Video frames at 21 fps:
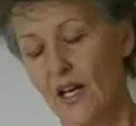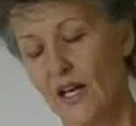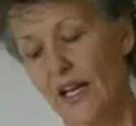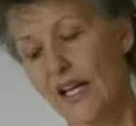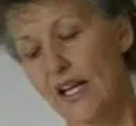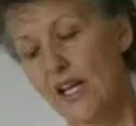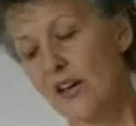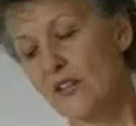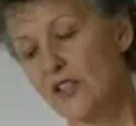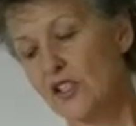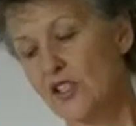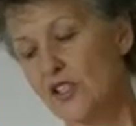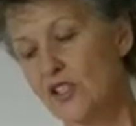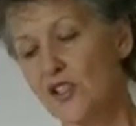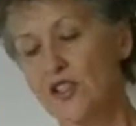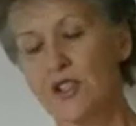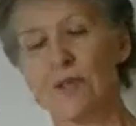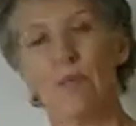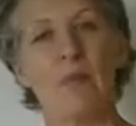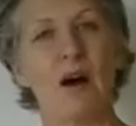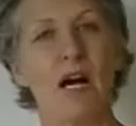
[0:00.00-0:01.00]
Here is
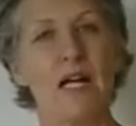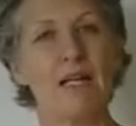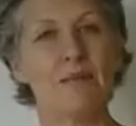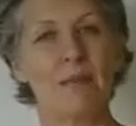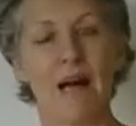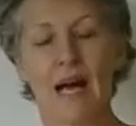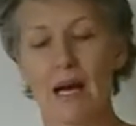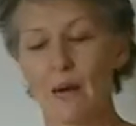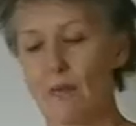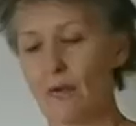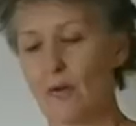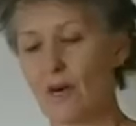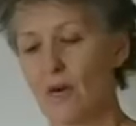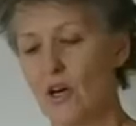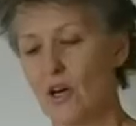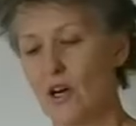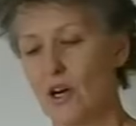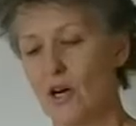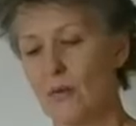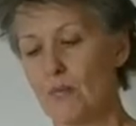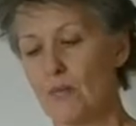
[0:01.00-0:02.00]
just a mind map
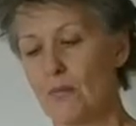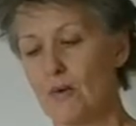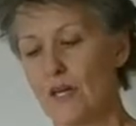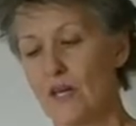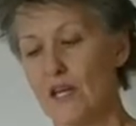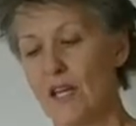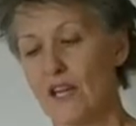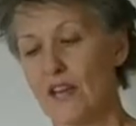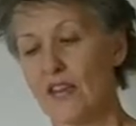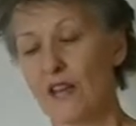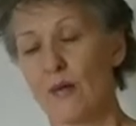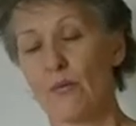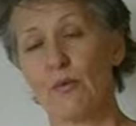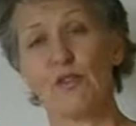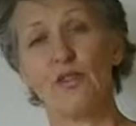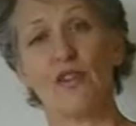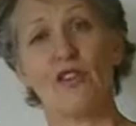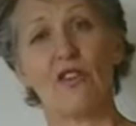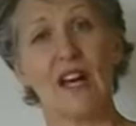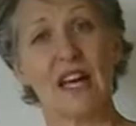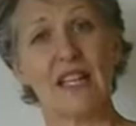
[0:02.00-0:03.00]
that was
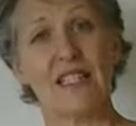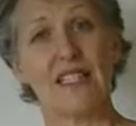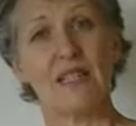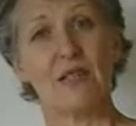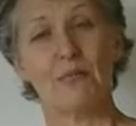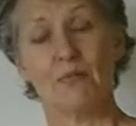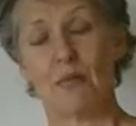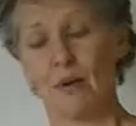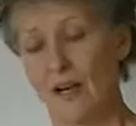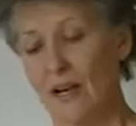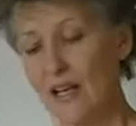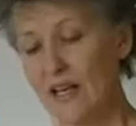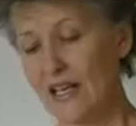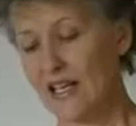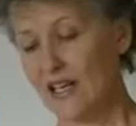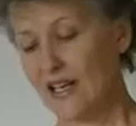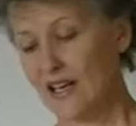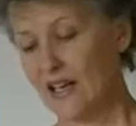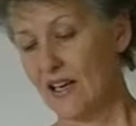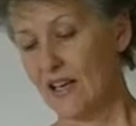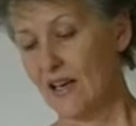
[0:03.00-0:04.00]
created by
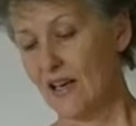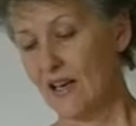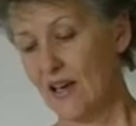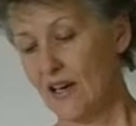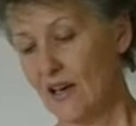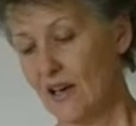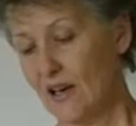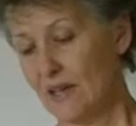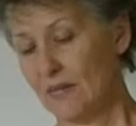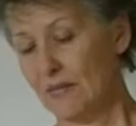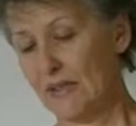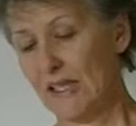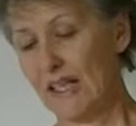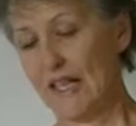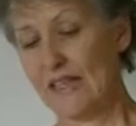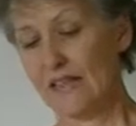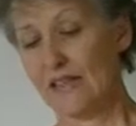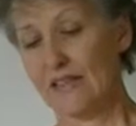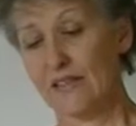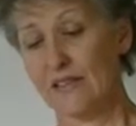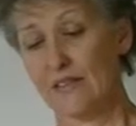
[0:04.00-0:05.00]

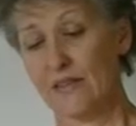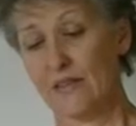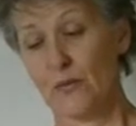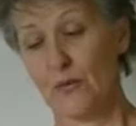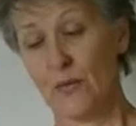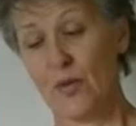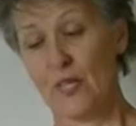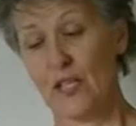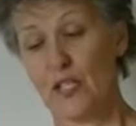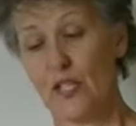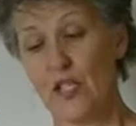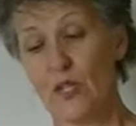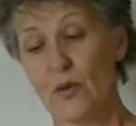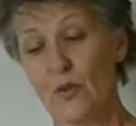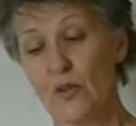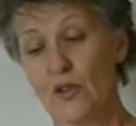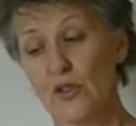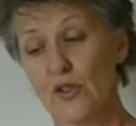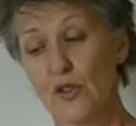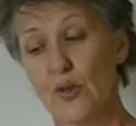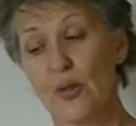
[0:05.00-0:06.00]
Liang when she
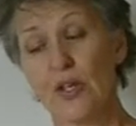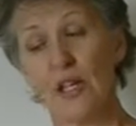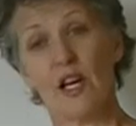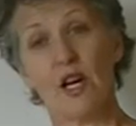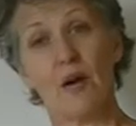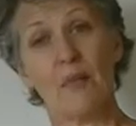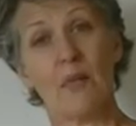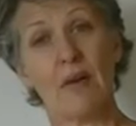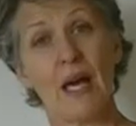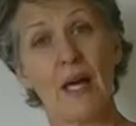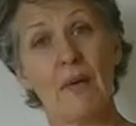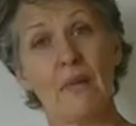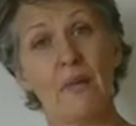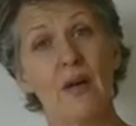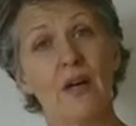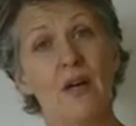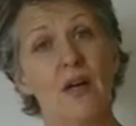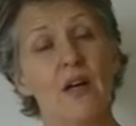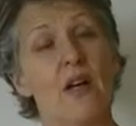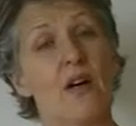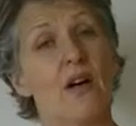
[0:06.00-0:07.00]
was doing her
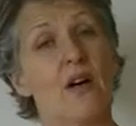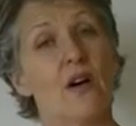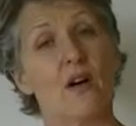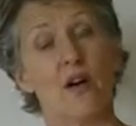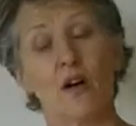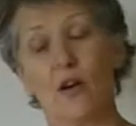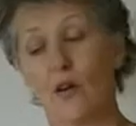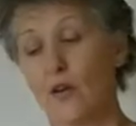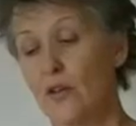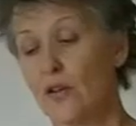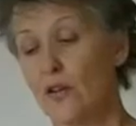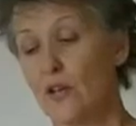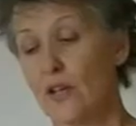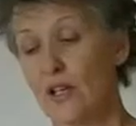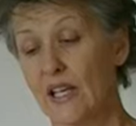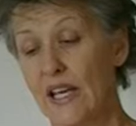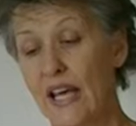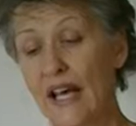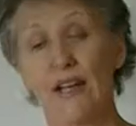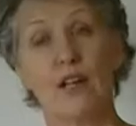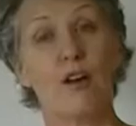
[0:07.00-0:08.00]
paper on
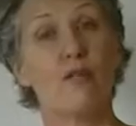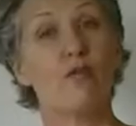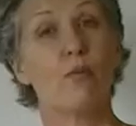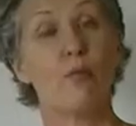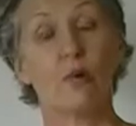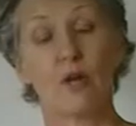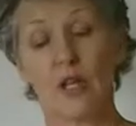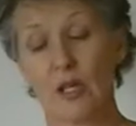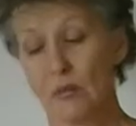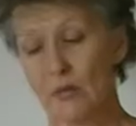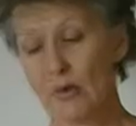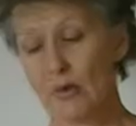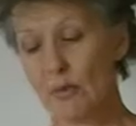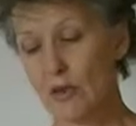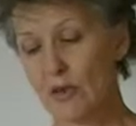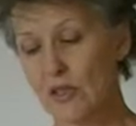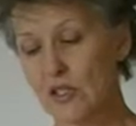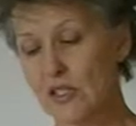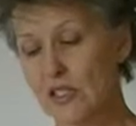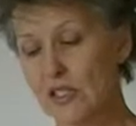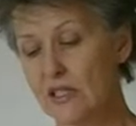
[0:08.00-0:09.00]
Can Overbooking Be
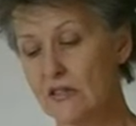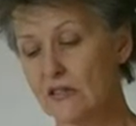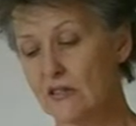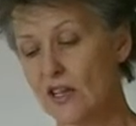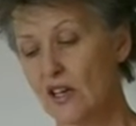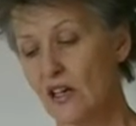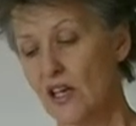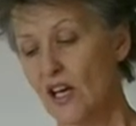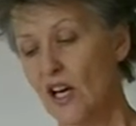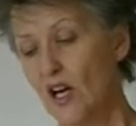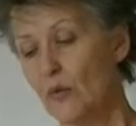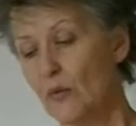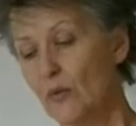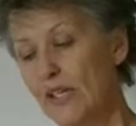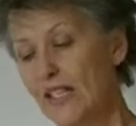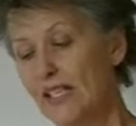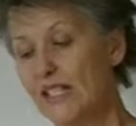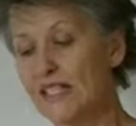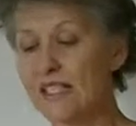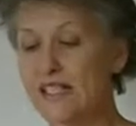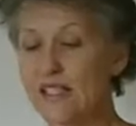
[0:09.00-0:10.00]
Positive? And we
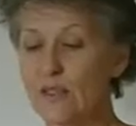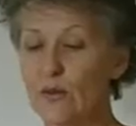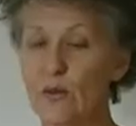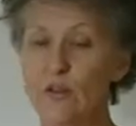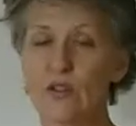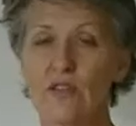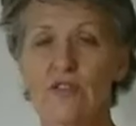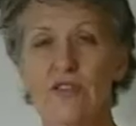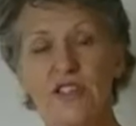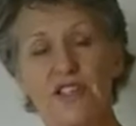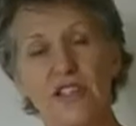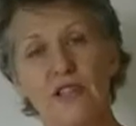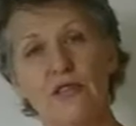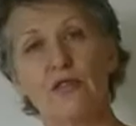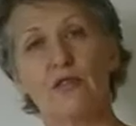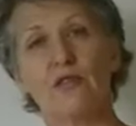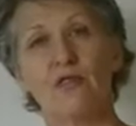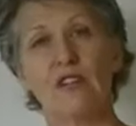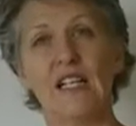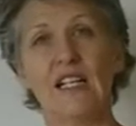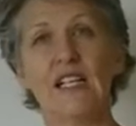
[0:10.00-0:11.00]
can see all of the
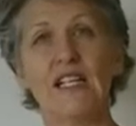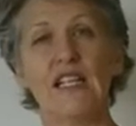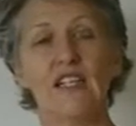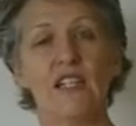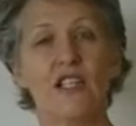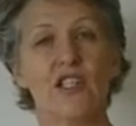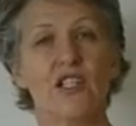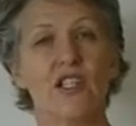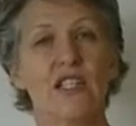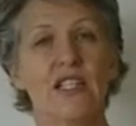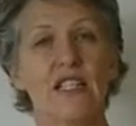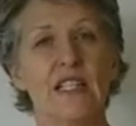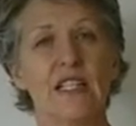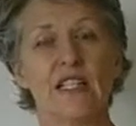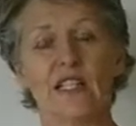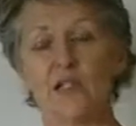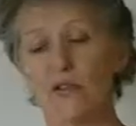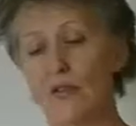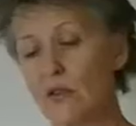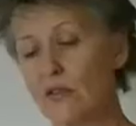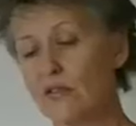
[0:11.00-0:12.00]
different reading that she did
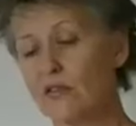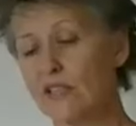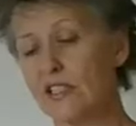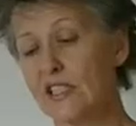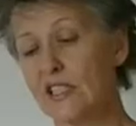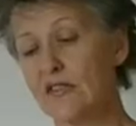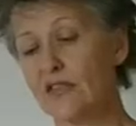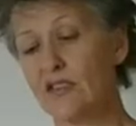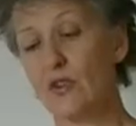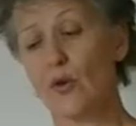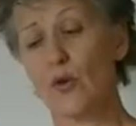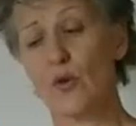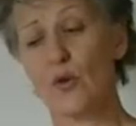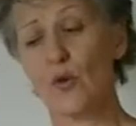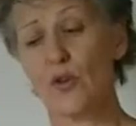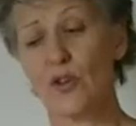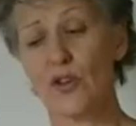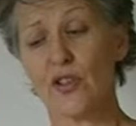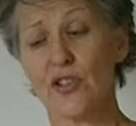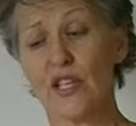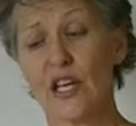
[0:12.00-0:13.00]
and all of the different
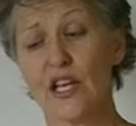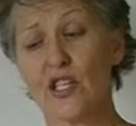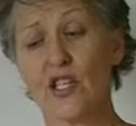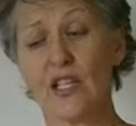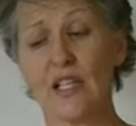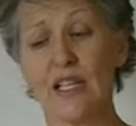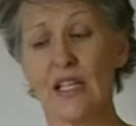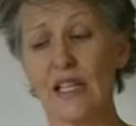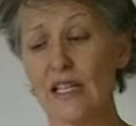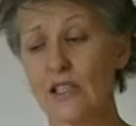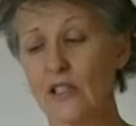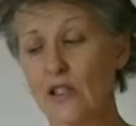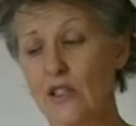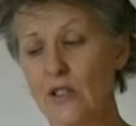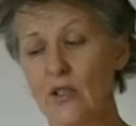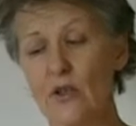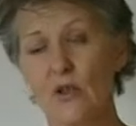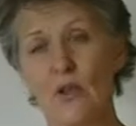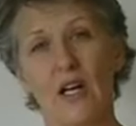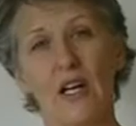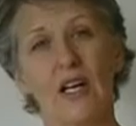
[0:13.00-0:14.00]
authors that she linked
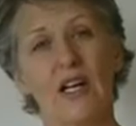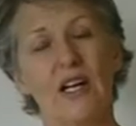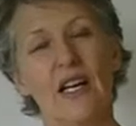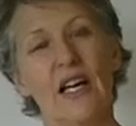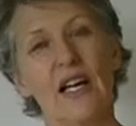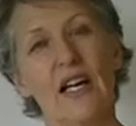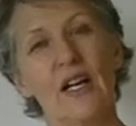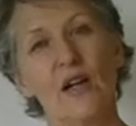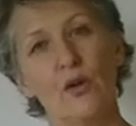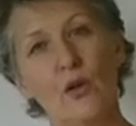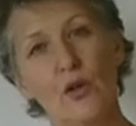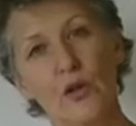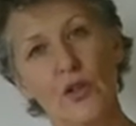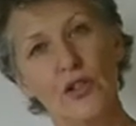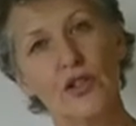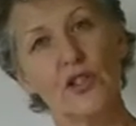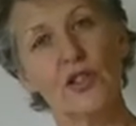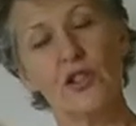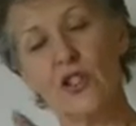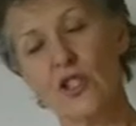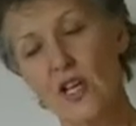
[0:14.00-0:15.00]
to in order
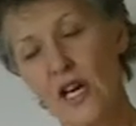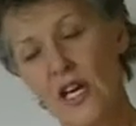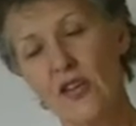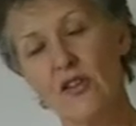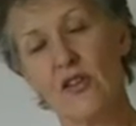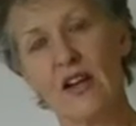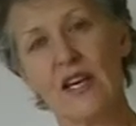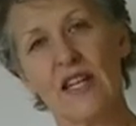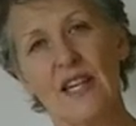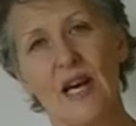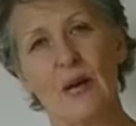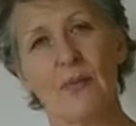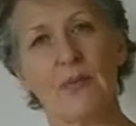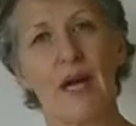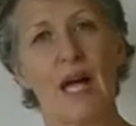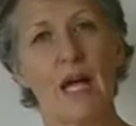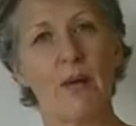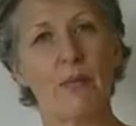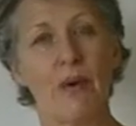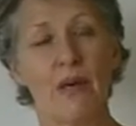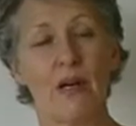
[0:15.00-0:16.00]
to generate that
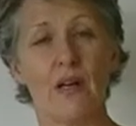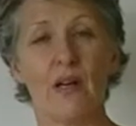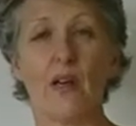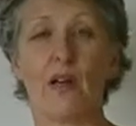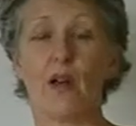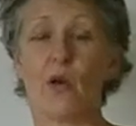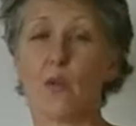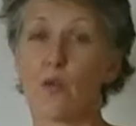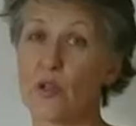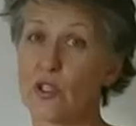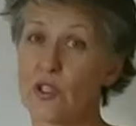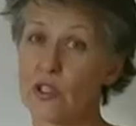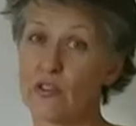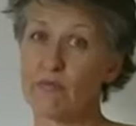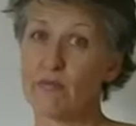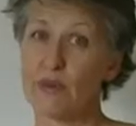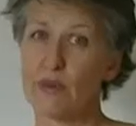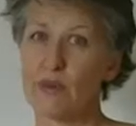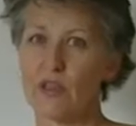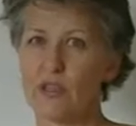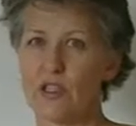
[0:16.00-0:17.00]
paper, which I've
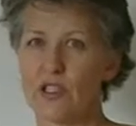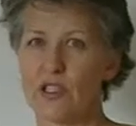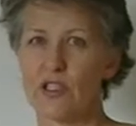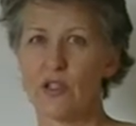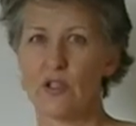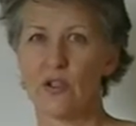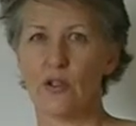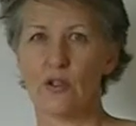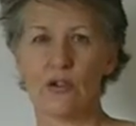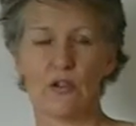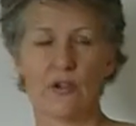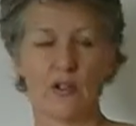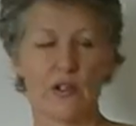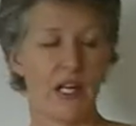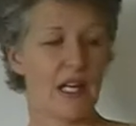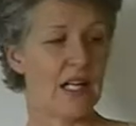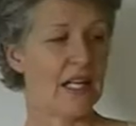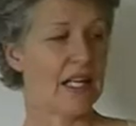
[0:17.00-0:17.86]
posted to you a